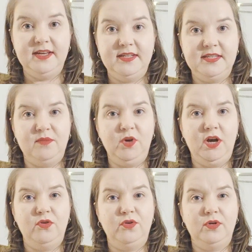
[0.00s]

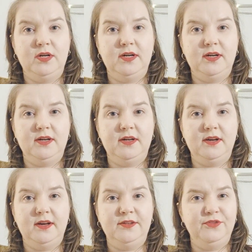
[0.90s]
somehow,
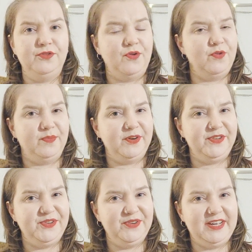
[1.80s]
I don't know
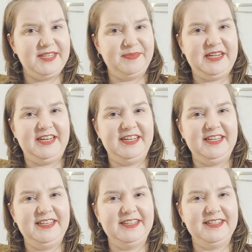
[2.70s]
about you guys, but
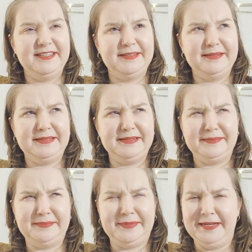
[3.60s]
I,
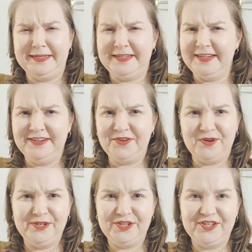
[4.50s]
like,
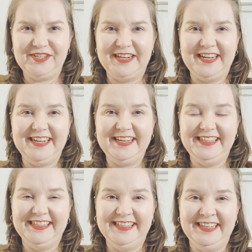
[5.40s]
unconsciously
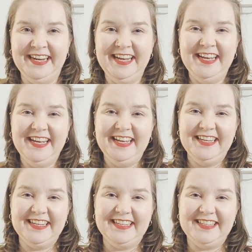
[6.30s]

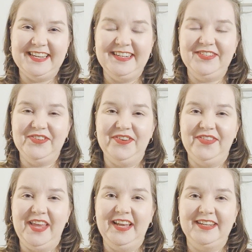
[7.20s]
tend to
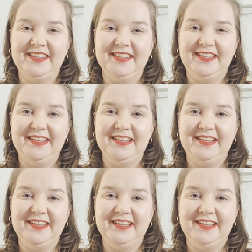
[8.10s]
think